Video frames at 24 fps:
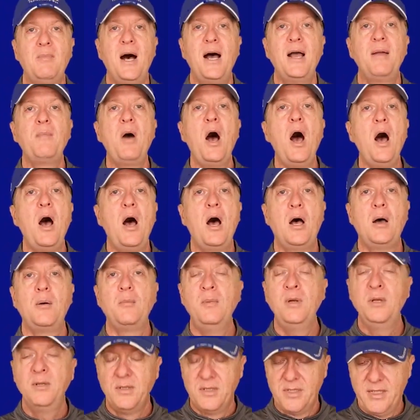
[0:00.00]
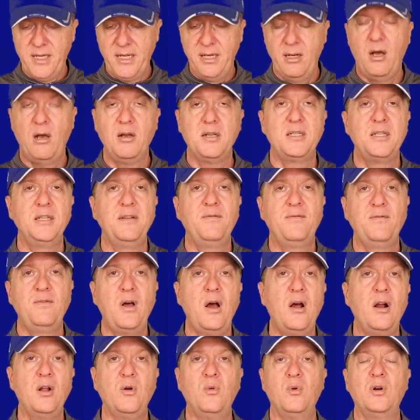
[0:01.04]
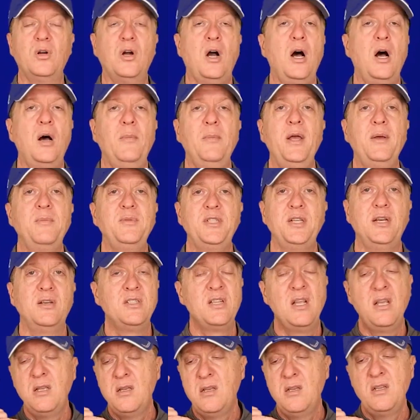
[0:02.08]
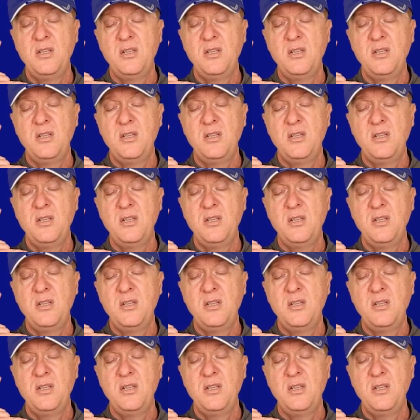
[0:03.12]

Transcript: My mom, St. Augustine, Florida, will call me up and she goes,